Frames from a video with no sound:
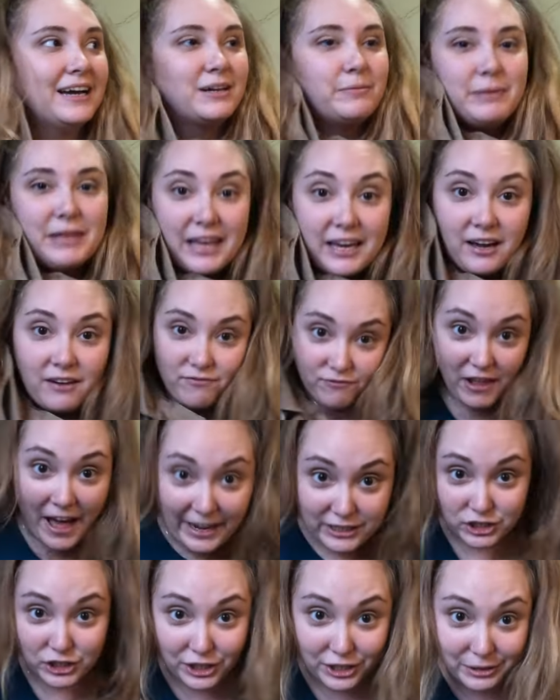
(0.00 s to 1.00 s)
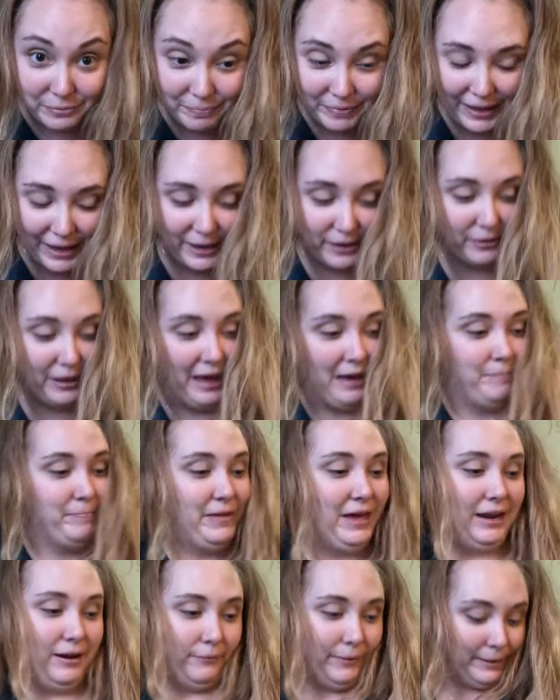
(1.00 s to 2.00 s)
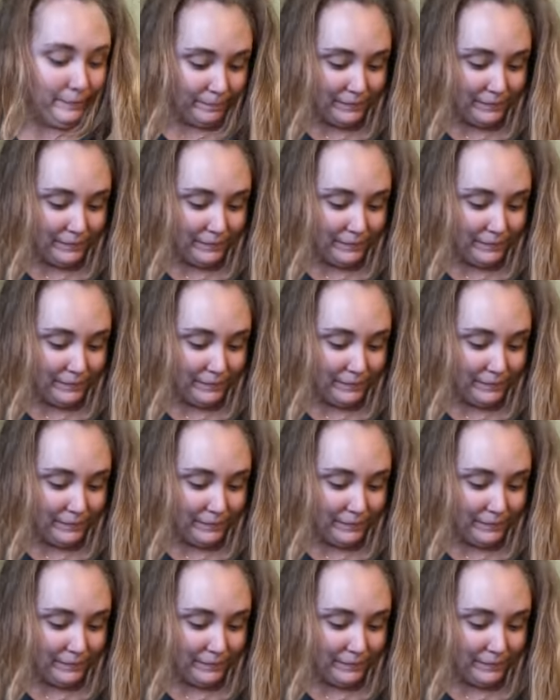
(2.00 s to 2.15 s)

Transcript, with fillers: could be like a flasher. Okay, anyway,